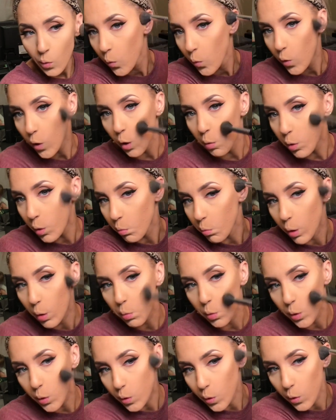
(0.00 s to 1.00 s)
I mean, it might
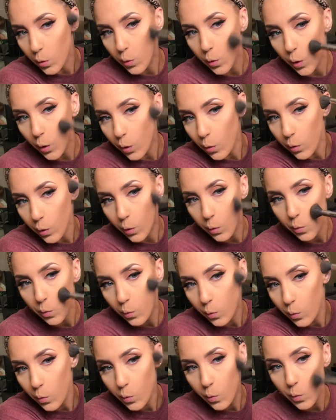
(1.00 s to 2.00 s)
be cute. I don't know.
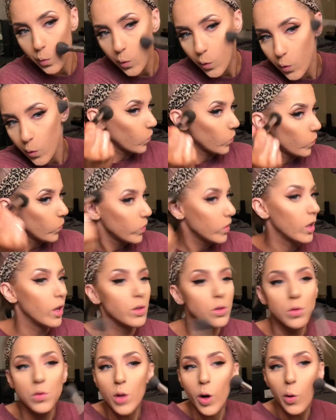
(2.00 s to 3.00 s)

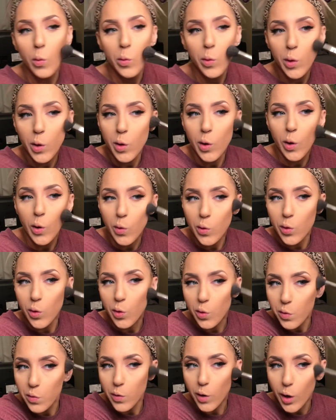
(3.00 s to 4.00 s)
And you don't want to go
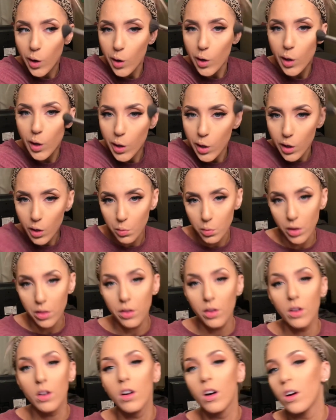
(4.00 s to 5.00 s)
too far in with
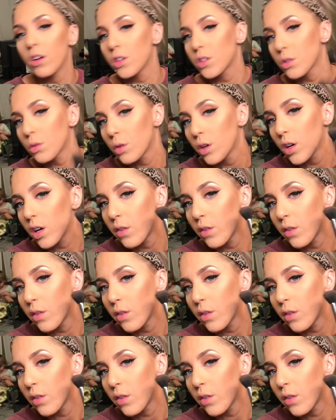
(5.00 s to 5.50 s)
your contour.